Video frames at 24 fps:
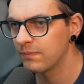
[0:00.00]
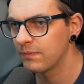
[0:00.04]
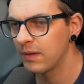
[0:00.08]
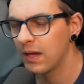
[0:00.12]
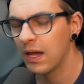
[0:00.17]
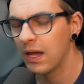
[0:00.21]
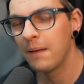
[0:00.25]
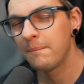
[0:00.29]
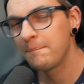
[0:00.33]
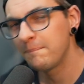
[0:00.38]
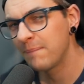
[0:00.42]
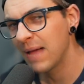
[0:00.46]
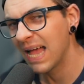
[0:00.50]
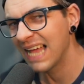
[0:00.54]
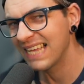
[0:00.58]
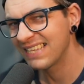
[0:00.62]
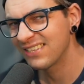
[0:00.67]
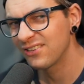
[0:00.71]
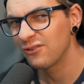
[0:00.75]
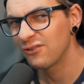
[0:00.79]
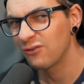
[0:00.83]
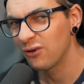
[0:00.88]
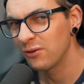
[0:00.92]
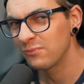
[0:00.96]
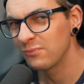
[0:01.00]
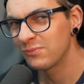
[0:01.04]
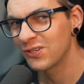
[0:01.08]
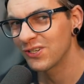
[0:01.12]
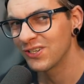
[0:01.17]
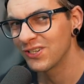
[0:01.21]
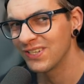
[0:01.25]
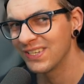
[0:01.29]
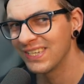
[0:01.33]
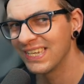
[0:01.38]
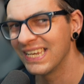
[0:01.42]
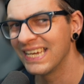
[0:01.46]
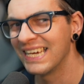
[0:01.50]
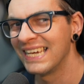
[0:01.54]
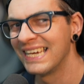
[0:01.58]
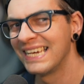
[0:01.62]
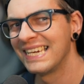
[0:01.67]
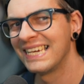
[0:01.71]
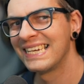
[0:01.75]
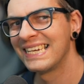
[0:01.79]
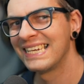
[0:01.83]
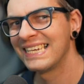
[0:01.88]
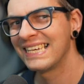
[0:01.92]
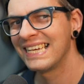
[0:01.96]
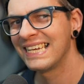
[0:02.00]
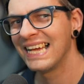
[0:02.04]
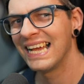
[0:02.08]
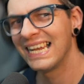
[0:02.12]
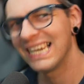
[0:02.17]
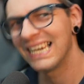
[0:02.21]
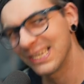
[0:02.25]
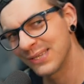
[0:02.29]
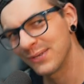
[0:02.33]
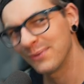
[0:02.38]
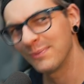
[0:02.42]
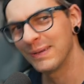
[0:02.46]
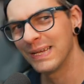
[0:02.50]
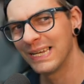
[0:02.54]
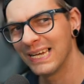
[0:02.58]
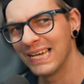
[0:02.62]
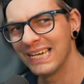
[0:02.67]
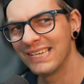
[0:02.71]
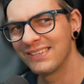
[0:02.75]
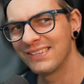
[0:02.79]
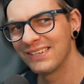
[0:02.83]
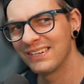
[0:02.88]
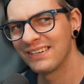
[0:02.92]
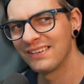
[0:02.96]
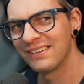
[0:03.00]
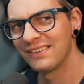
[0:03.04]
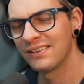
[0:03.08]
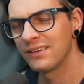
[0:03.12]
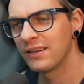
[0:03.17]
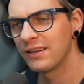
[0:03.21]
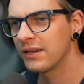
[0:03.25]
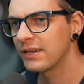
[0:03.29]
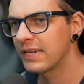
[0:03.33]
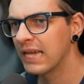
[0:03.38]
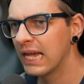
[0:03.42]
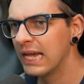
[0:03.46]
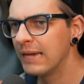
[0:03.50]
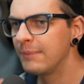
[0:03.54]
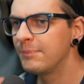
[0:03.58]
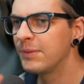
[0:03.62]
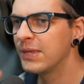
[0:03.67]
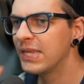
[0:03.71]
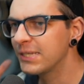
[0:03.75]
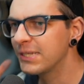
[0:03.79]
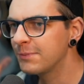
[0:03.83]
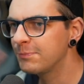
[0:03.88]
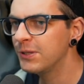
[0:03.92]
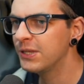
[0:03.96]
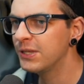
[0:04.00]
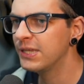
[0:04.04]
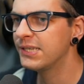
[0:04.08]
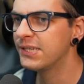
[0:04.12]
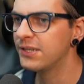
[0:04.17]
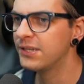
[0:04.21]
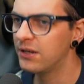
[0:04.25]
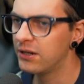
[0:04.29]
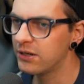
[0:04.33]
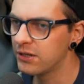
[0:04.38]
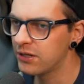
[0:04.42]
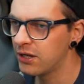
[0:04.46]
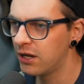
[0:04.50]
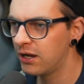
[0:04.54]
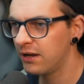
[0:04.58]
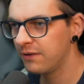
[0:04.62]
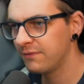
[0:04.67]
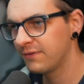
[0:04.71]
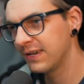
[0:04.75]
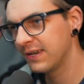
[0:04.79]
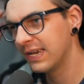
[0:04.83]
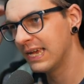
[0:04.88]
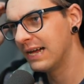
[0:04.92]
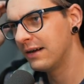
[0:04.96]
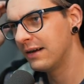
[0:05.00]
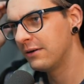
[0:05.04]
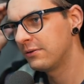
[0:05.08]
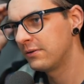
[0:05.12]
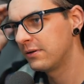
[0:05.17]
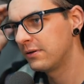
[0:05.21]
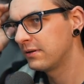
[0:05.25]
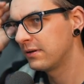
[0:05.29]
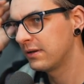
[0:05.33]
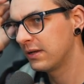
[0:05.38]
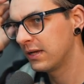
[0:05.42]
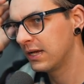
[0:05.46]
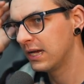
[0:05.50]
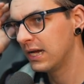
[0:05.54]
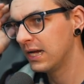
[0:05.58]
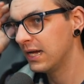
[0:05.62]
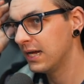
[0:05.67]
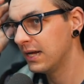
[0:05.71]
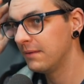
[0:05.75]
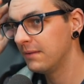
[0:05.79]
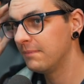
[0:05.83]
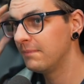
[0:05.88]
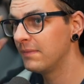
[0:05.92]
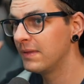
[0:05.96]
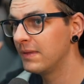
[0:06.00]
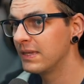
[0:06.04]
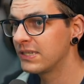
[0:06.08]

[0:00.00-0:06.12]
a better option a little bit later. Okay, but let's put this in our cart for now. Let's